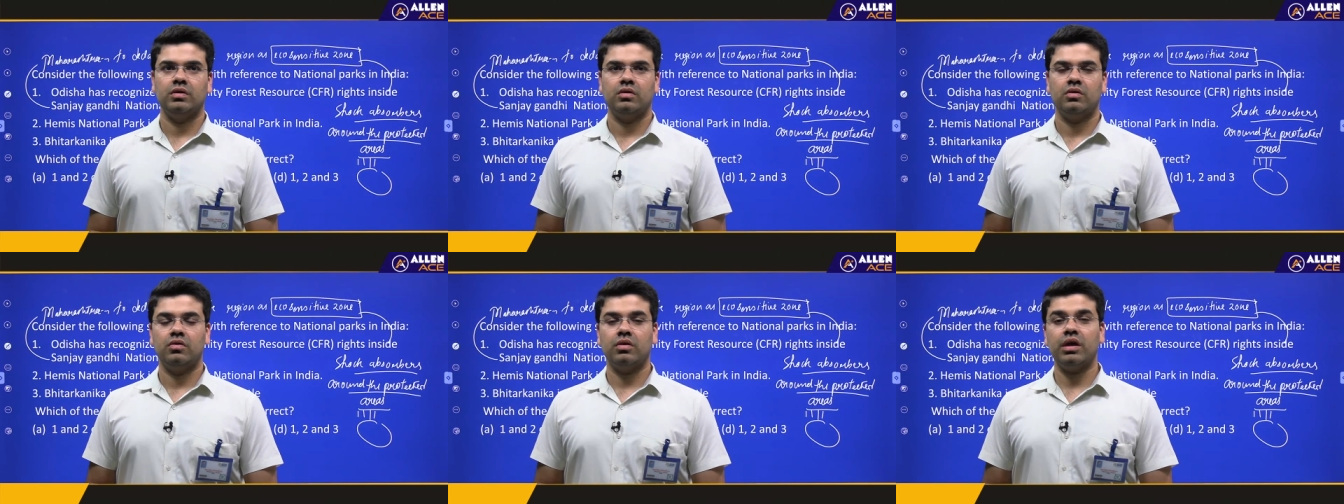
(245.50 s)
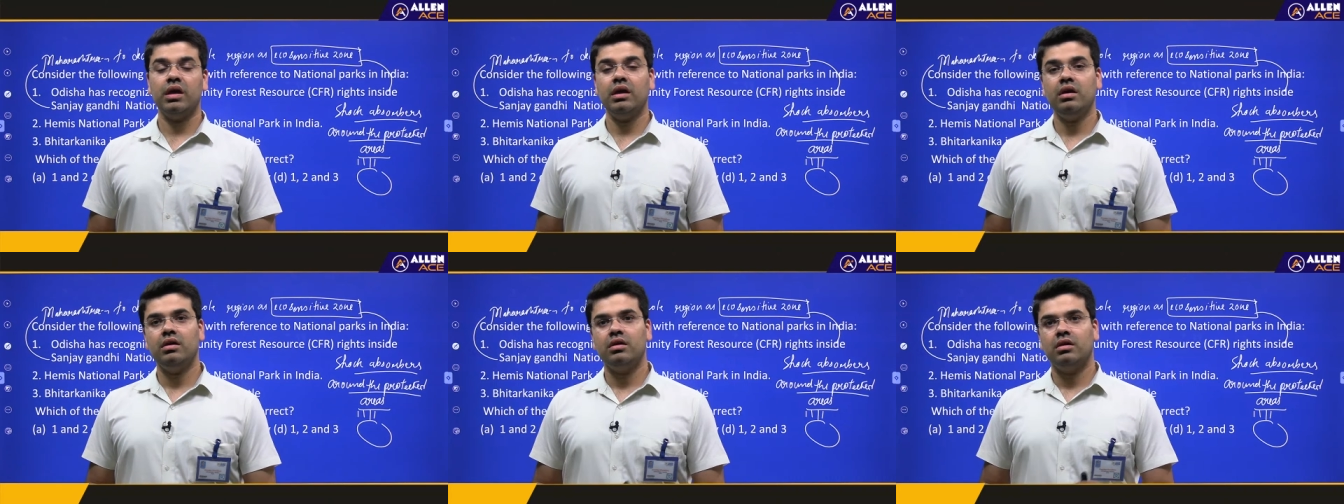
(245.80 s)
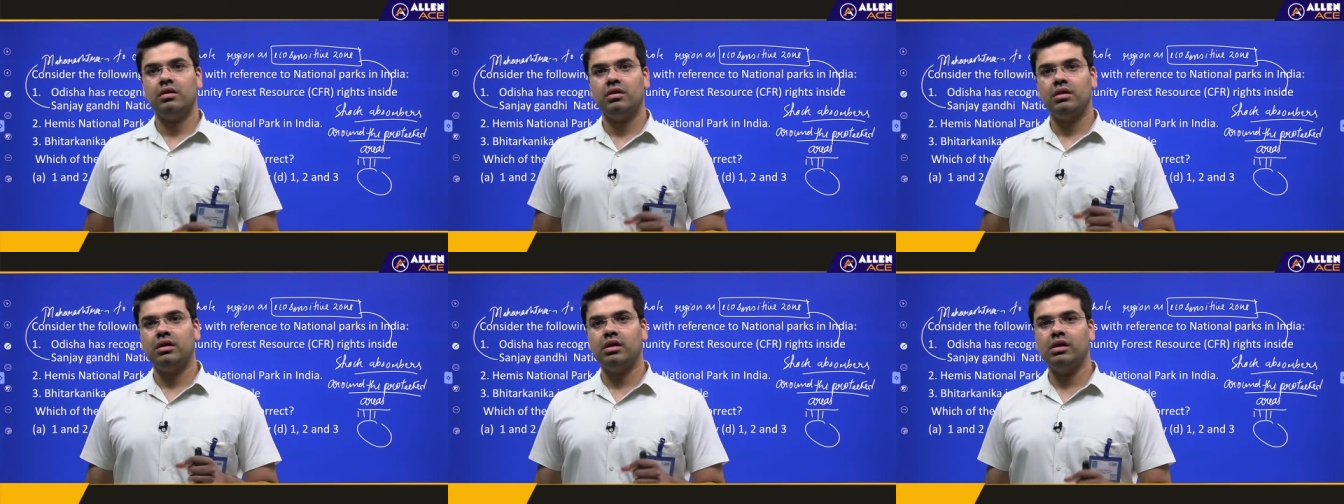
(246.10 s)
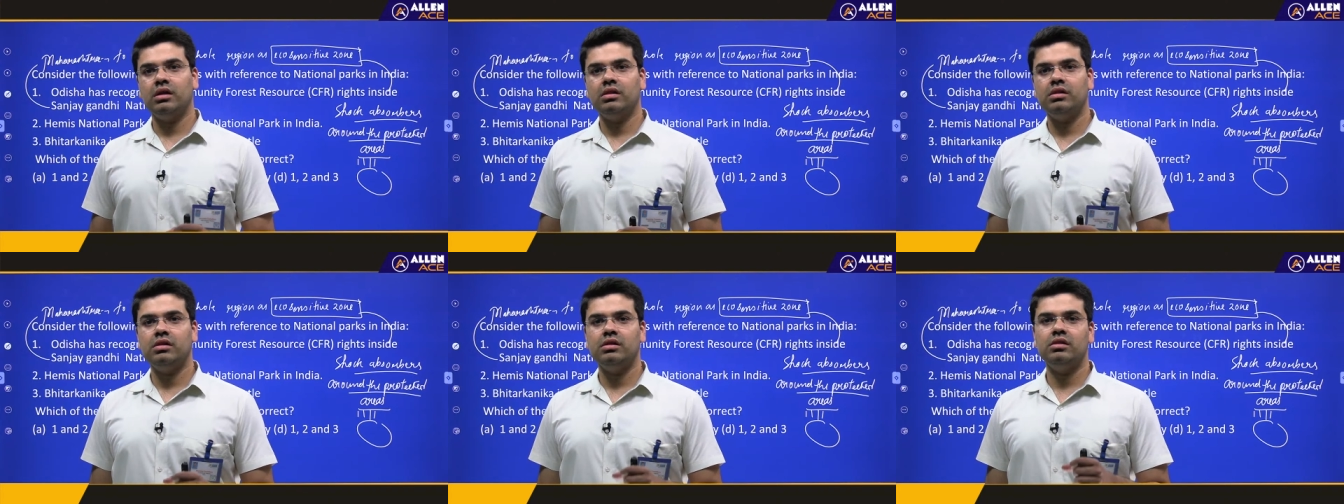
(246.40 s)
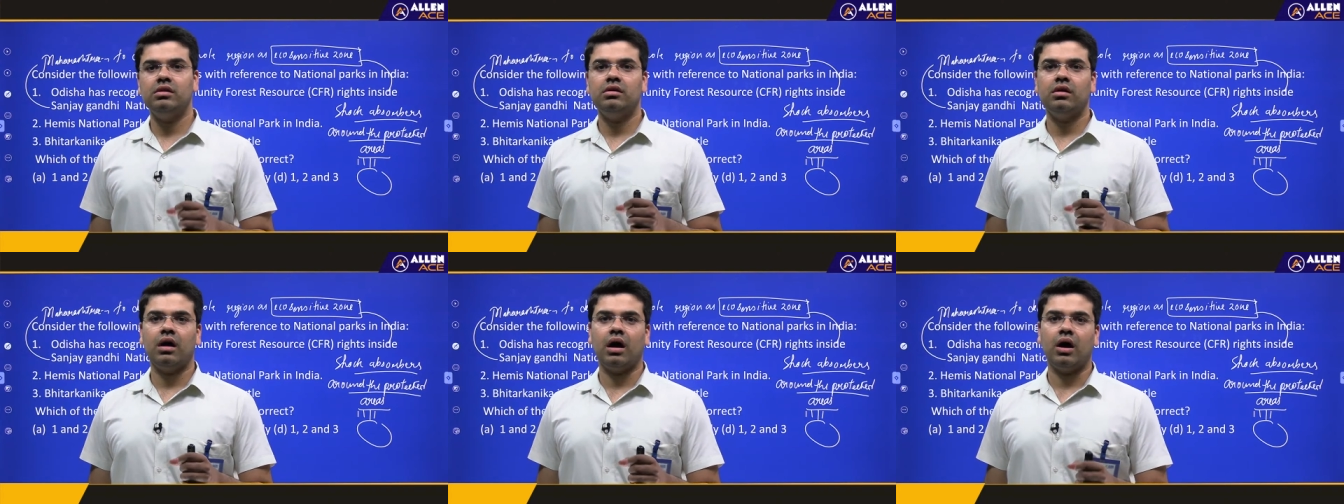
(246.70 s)
Okay, nailed
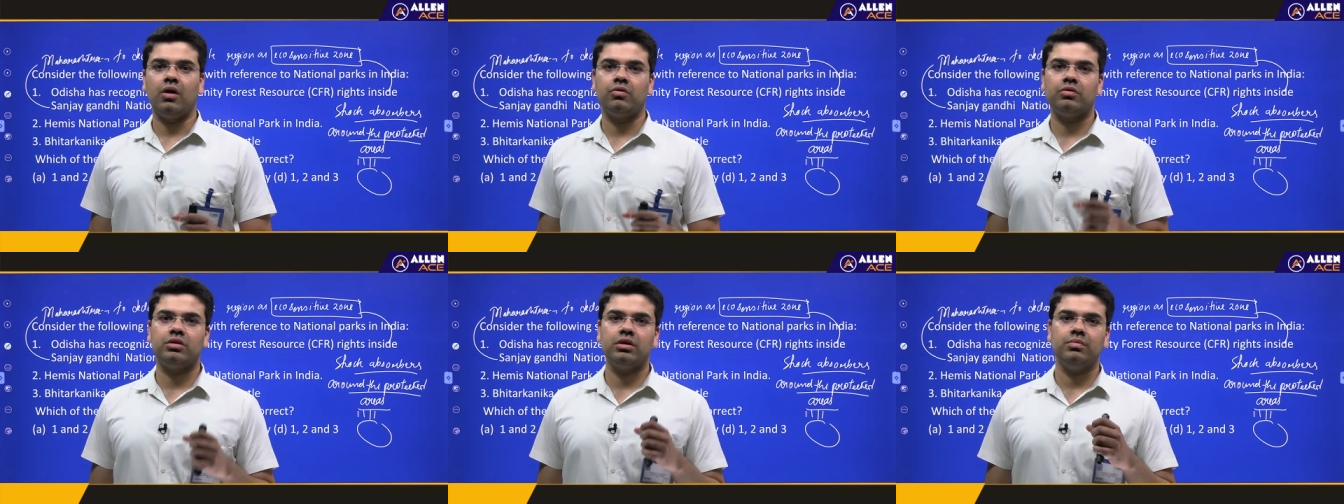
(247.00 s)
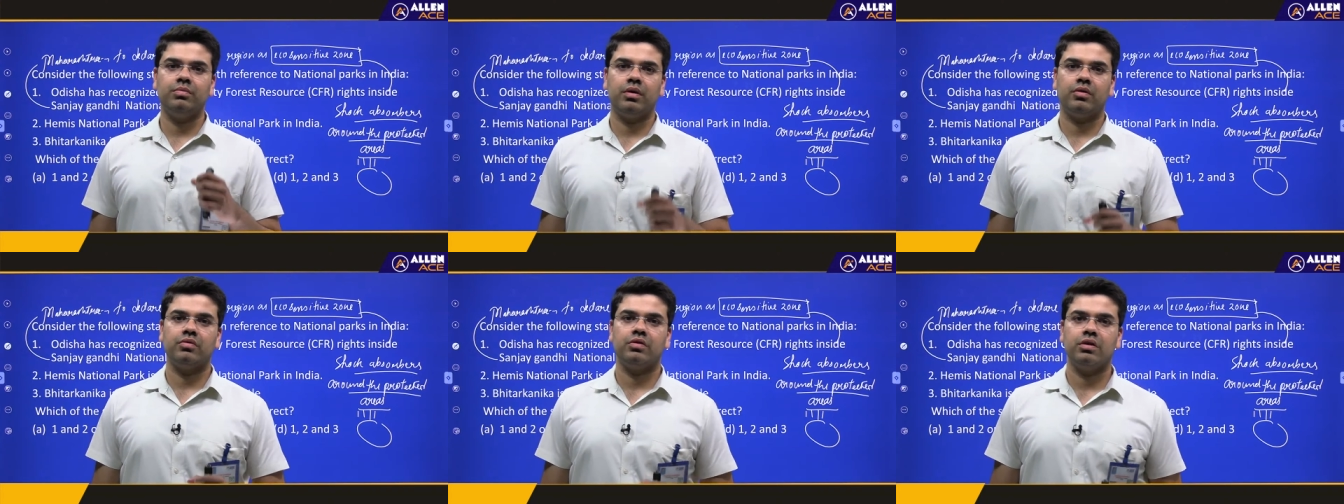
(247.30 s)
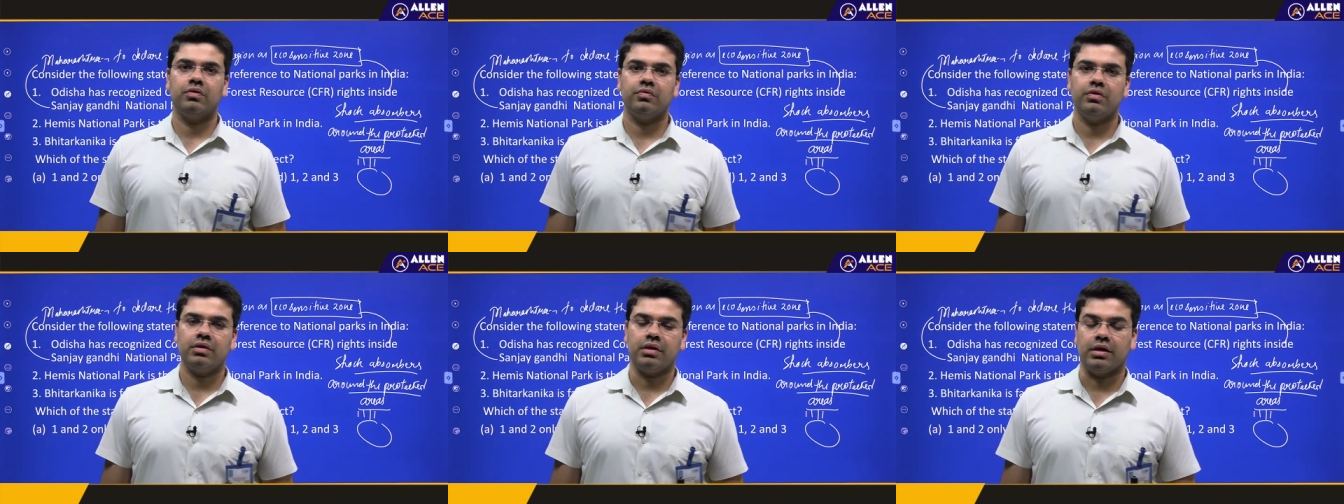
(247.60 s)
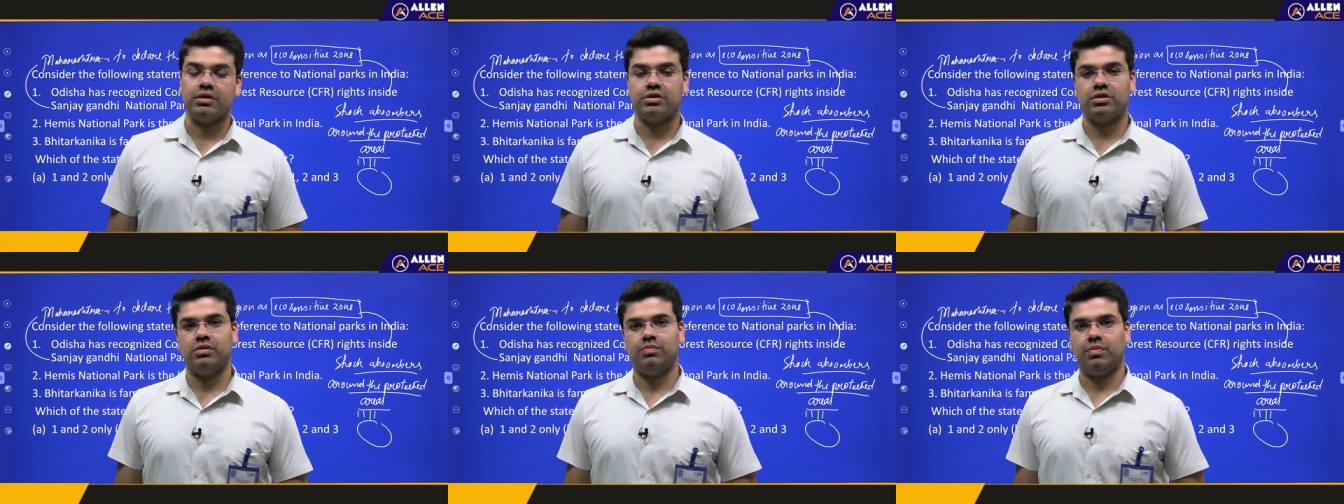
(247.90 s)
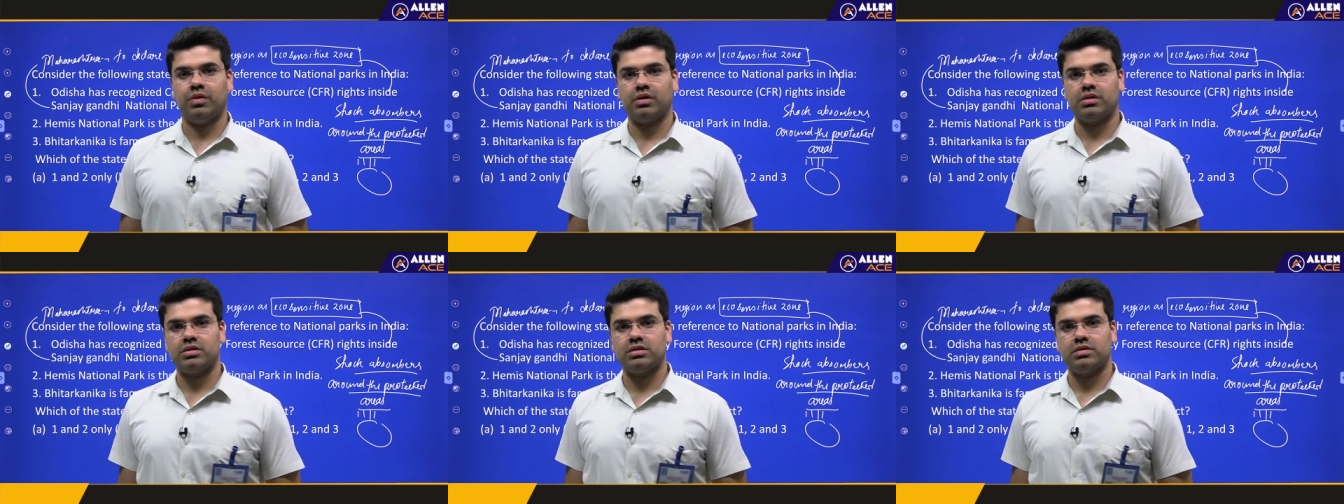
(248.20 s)
the outer boundary of the national
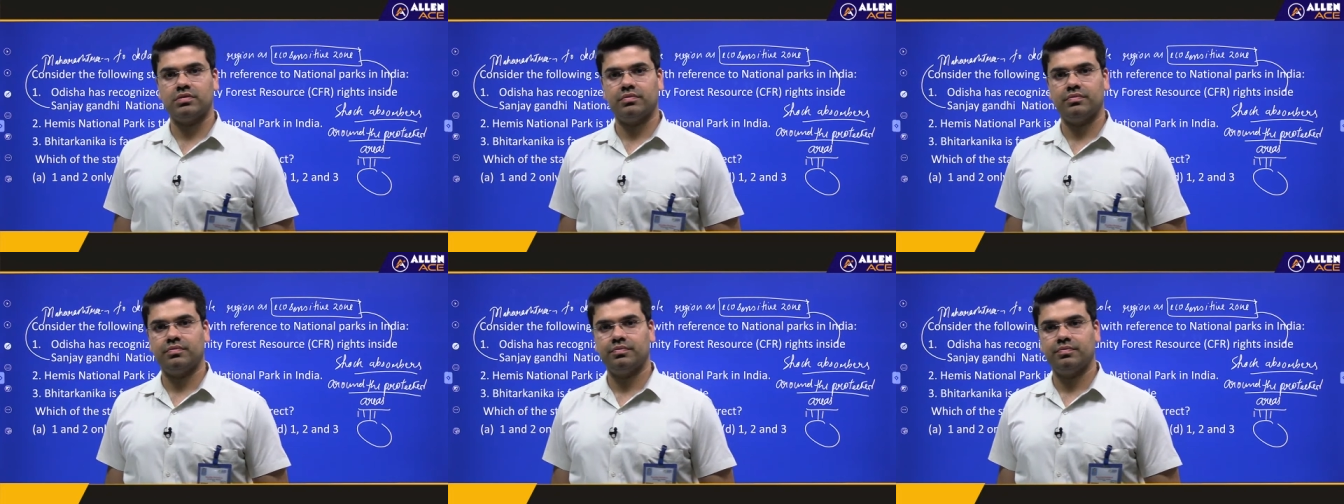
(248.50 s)
parks.